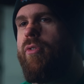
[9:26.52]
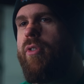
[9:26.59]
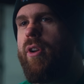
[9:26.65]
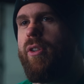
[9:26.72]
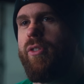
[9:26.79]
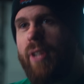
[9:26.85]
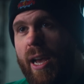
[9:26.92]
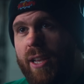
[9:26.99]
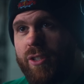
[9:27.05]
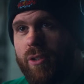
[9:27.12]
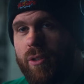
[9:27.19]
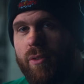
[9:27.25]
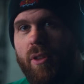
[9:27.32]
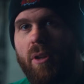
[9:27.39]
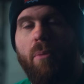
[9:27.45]
feel
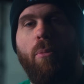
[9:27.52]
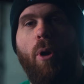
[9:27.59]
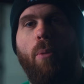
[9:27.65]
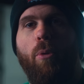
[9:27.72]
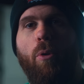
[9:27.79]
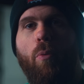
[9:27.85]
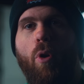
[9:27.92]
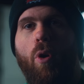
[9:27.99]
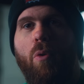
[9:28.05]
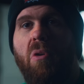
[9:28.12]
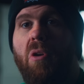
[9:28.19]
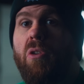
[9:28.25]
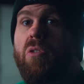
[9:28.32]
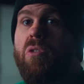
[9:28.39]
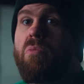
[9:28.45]
nicer than a barbell row,
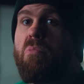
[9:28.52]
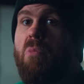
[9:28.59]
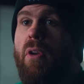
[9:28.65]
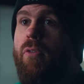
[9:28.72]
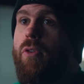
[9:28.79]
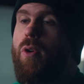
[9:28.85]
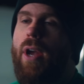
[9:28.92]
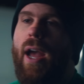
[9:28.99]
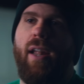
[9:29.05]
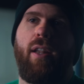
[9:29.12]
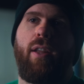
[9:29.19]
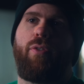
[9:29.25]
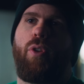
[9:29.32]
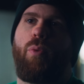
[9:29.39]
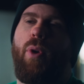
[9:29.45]
because if you can't
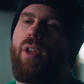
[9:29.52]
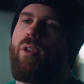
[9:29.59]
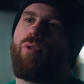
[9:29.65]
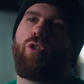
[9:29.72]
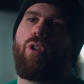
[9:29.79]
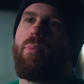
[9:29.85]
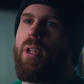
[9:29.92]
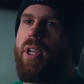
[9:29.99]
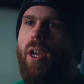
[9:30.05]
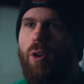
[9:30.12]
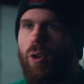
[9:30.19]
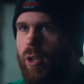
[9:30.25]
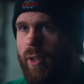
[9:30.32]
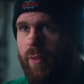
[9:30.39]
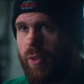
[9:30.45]
lift the weight, you simply
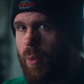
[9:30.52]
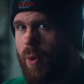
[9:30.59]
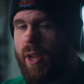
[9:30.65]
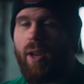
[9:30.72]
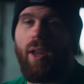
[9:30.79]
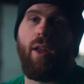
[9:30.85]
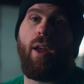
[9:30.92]
cannot lift the weight,